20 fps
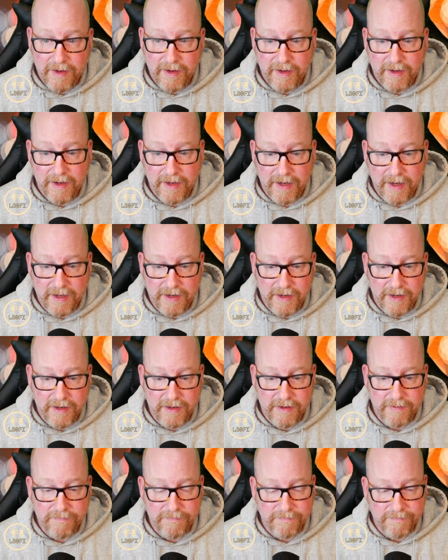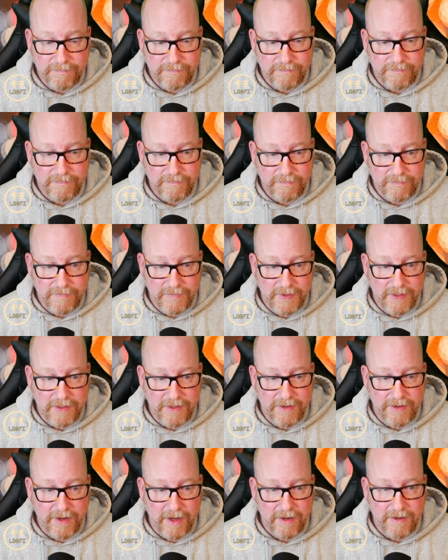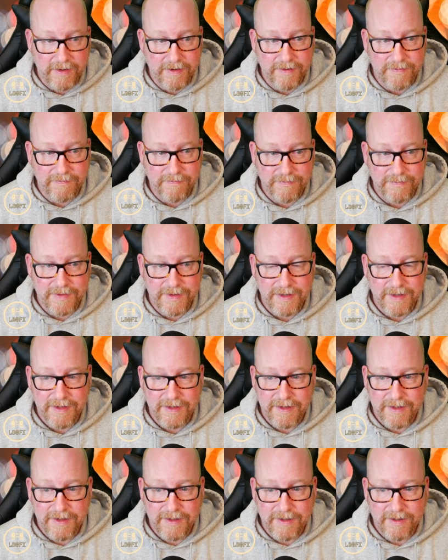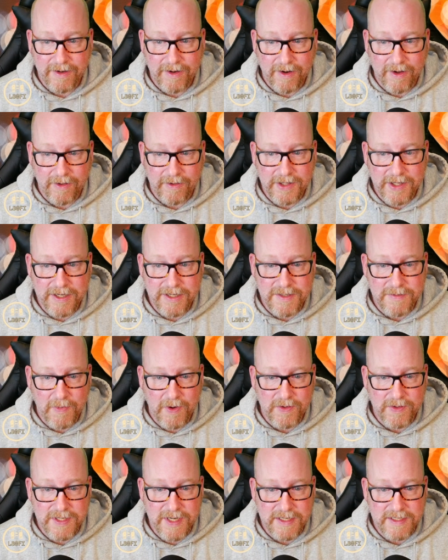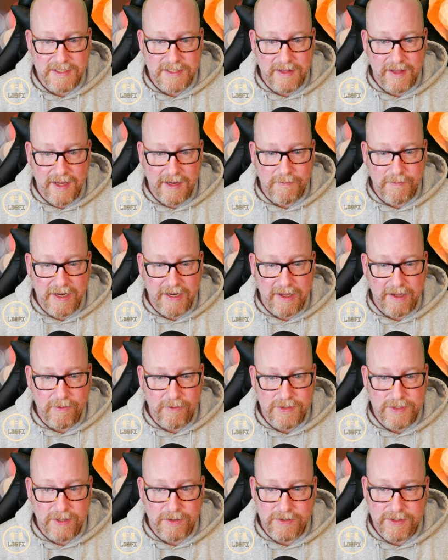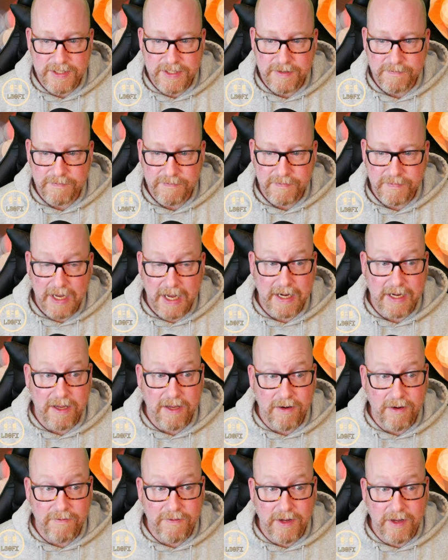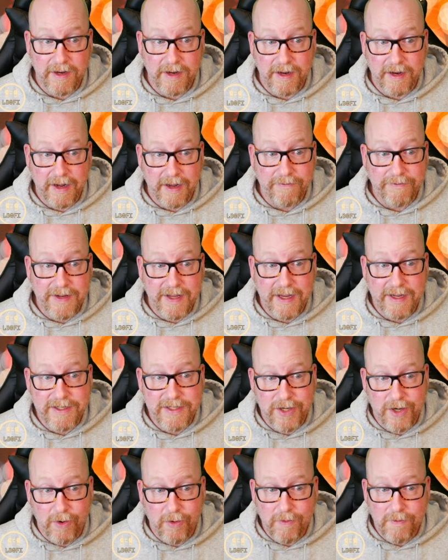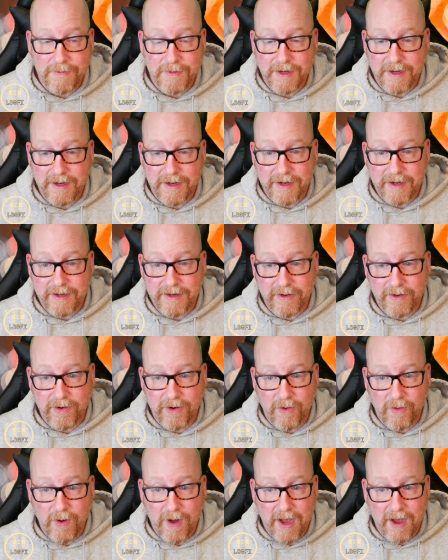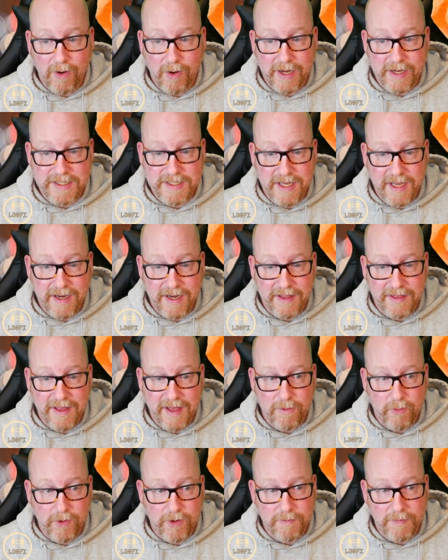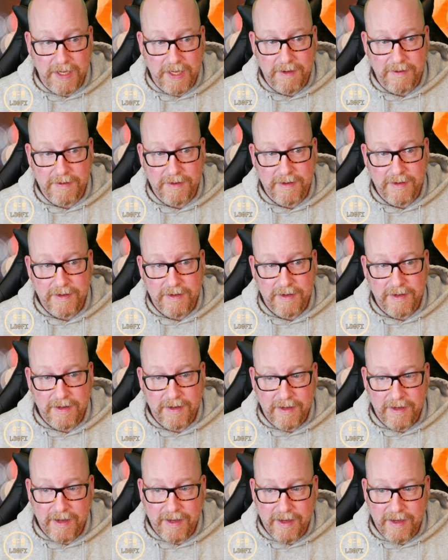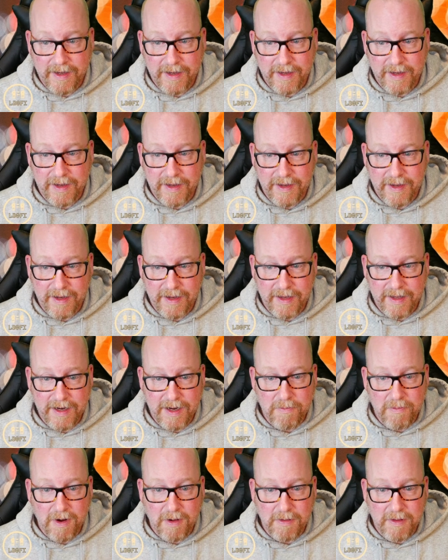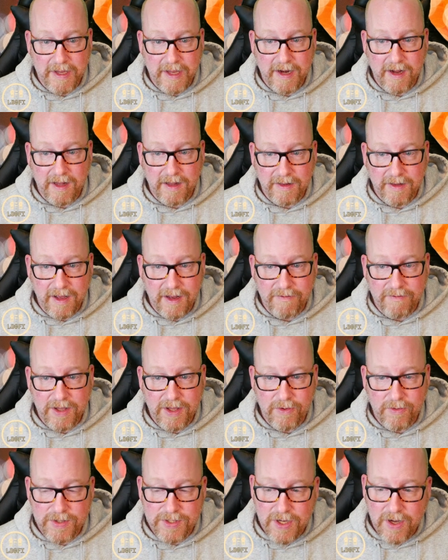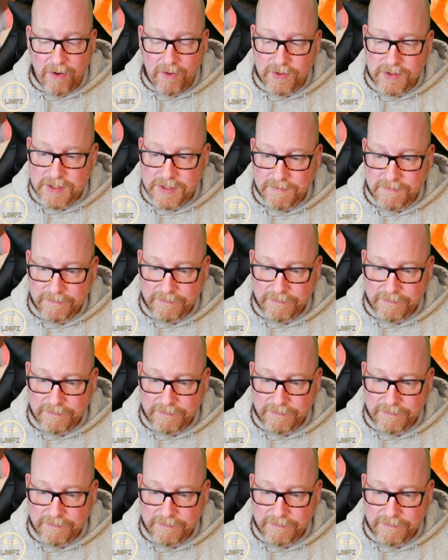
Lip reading: and then not all digimodes has that many users. I could have done an FT8 show. I don't know how exciting that would be, and I probably get a lot of QSOs.